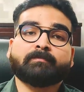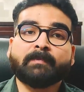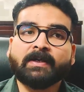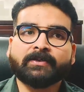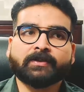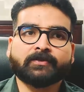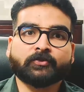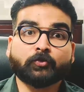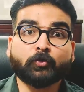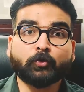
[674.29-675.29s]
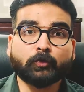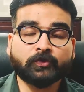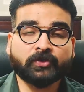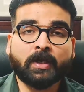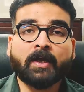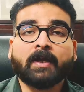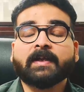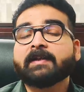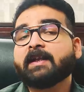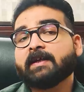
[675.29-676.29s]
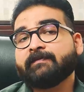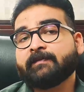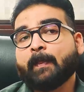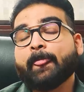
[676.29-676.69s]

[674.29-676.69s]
mentors, gurus in life.